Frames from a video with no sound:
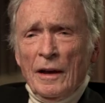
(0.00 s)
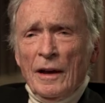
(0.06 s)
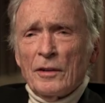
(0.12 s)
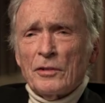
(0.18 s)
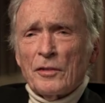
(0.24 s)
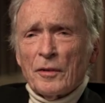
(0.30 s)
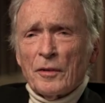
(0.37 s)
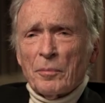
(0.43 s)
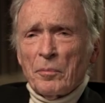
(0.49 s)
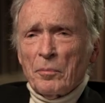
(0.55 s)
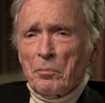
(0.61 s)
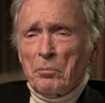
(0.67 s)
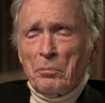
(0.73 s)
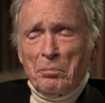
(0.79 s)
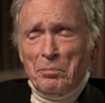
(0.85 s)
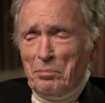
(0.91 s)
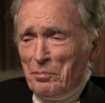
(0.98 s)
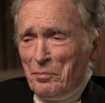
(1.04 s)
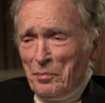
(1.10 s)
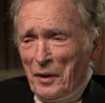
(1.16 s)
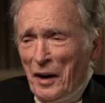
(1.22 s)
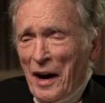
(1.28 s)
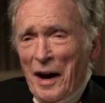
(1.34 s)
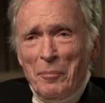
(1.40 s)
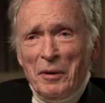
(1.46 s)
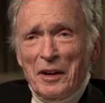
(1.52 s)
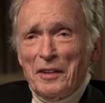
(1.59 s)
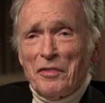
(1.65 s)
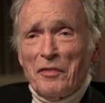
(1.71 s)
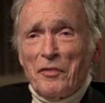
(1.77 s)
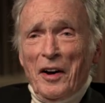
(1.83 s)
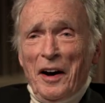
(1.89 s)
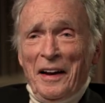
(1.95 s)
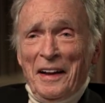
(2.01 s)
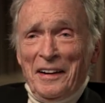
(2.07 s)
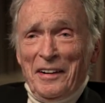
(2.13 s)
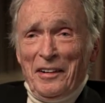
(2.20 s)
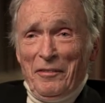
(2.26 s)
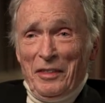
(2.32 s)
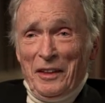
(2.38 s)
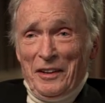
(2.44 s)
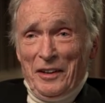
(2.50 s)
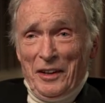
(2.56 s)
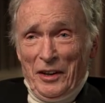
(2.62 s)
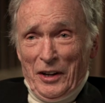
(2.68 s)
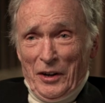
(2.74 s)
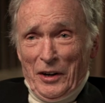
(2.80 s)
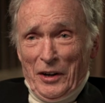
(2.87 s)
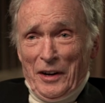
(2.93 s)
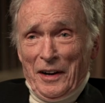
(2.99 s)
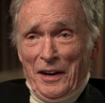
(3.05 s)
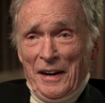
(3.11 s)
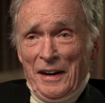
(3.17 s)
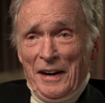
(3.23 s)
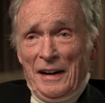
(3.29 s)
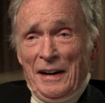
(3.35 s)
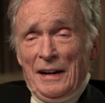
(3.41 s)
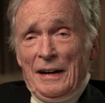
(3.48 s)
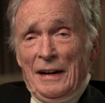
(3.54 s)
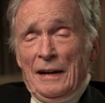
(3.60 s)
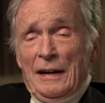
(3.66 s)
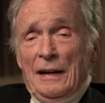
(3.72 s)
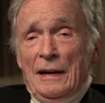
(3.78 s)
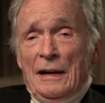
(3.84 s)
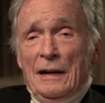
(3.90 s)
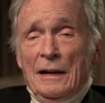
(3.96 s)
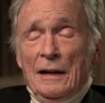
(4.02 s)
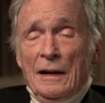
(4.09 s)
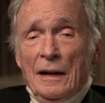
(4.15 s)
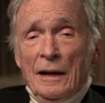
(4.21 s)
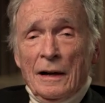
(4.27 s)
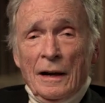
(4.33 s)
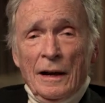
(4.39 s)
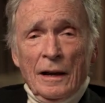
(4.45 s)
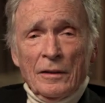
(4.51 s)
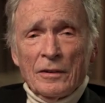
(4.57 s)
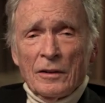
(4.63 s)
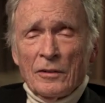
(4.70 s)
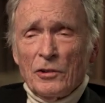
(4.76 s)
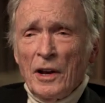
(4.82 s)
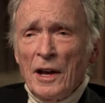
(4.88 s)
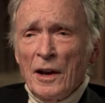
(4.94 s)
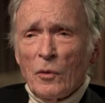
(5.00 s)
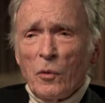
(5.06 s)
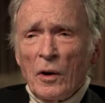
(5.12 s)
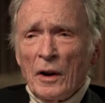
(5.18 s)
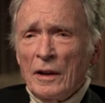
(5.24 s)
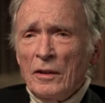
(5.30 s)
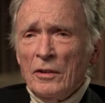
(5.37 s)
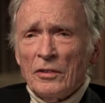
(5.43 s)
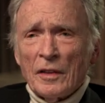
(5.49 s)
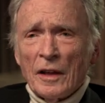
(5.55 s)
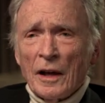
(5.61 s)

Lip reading: as the comedy find of the year. And I said, "Jack, what is